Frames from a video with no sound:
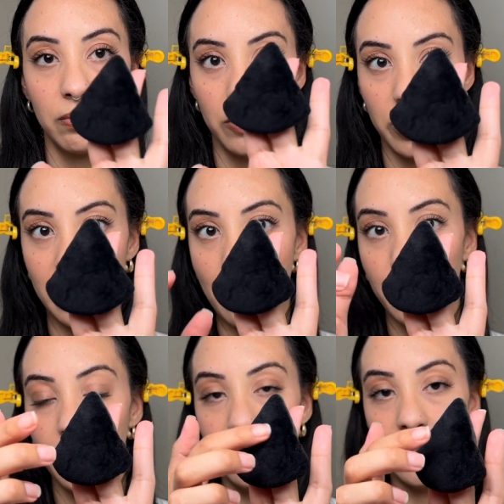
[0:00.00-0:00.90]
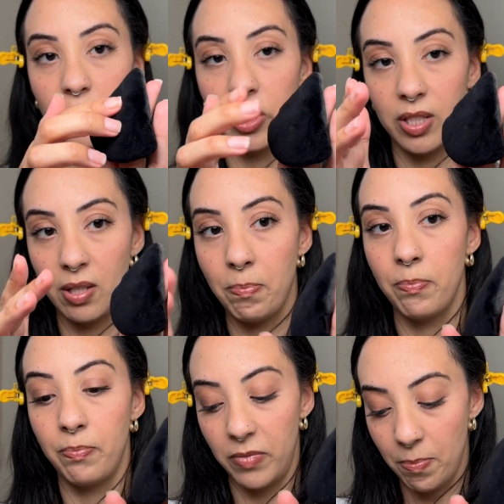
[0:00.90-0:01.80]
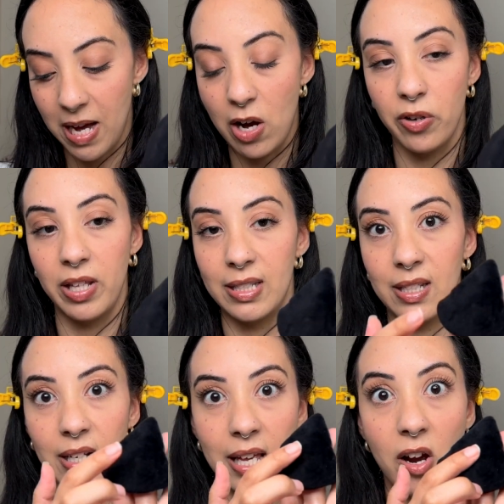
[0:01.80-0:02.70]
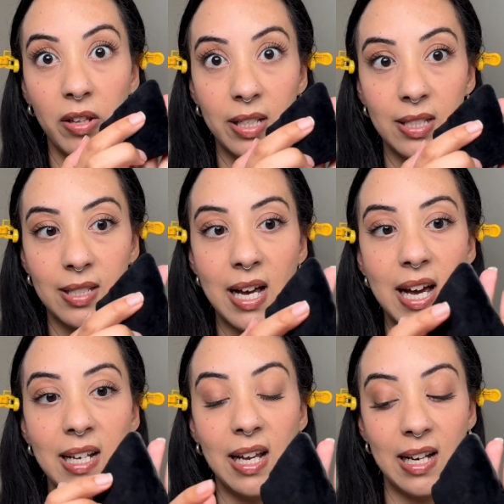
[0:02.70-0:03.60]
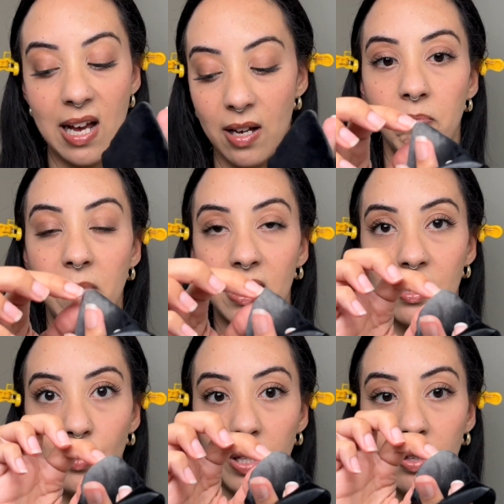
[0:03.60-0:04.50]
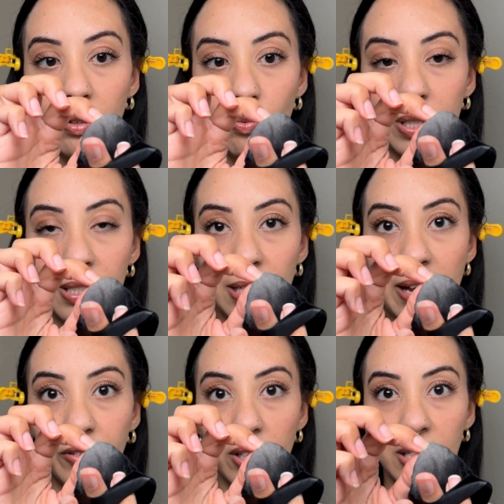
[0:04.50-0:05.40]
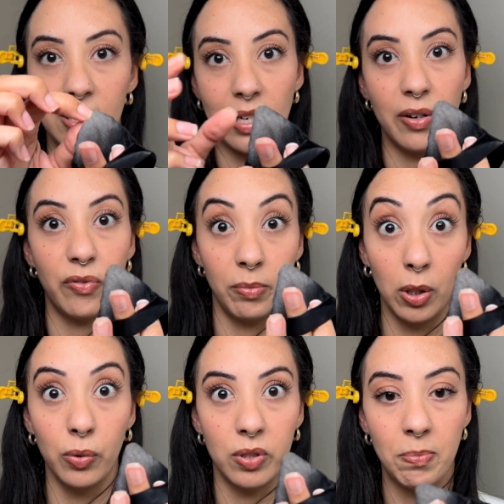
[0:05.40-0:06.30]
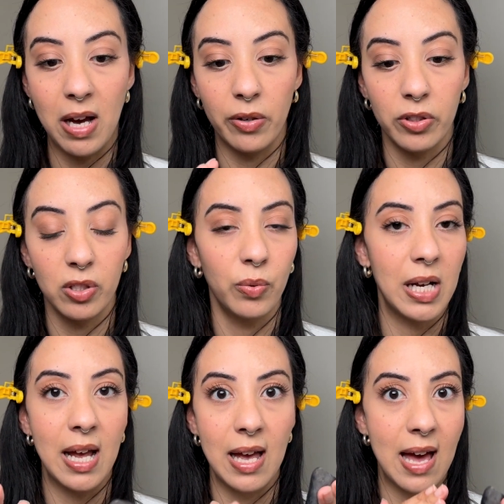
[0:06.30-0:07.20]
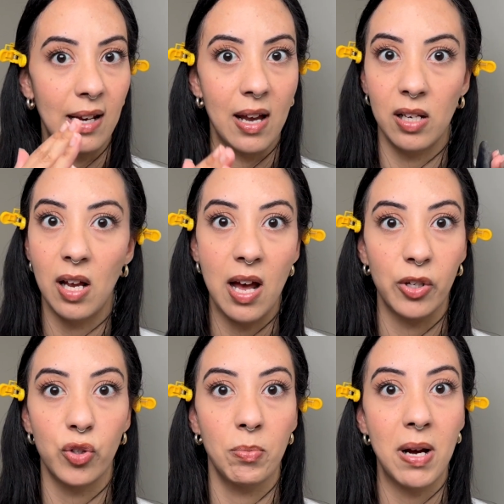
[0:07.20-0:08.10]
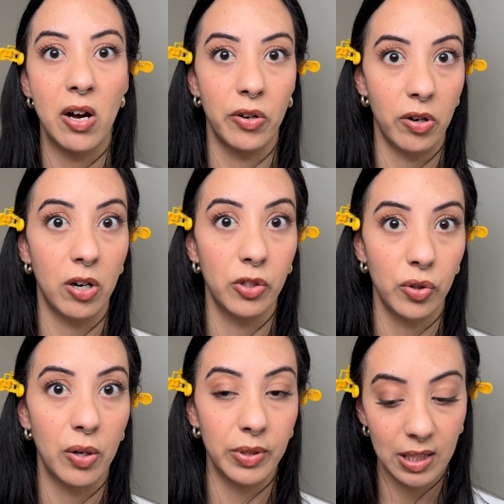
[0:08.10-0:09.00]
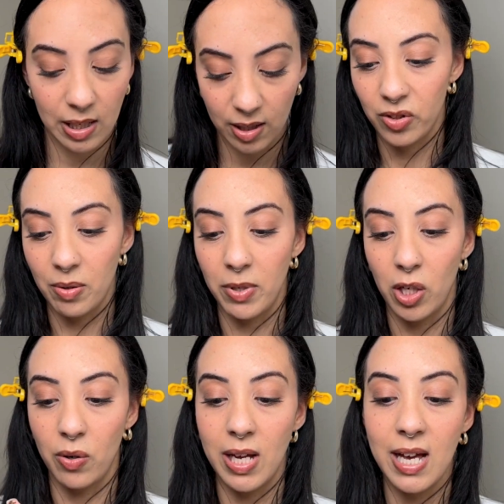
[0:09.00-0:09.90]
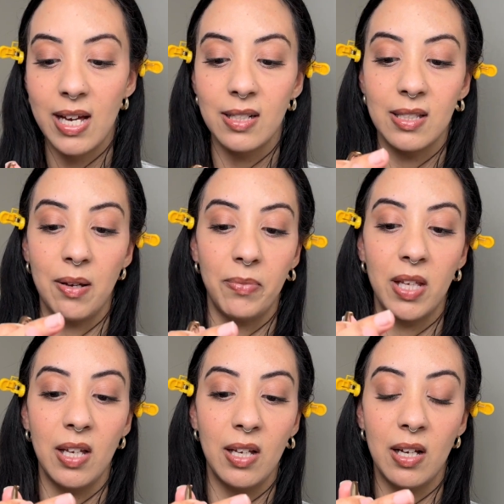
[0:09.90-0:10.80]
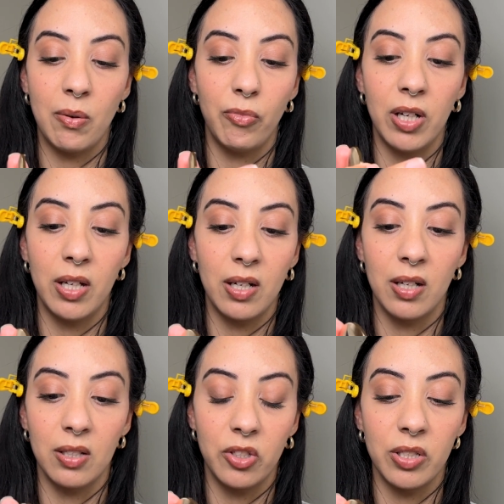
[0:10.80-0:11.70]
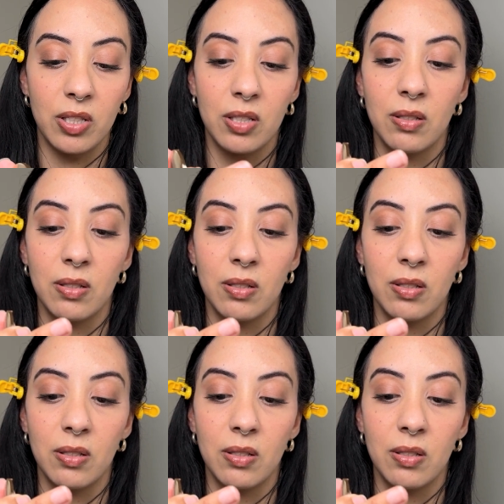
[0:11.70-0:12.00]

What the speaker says: so that we're using just the powder that's going to get on this side and not mix it with what's left on this side from the loose powder. So we're not adding any extra powder onto our skin. So I'm going to go ahead, same thing. I'm really going to just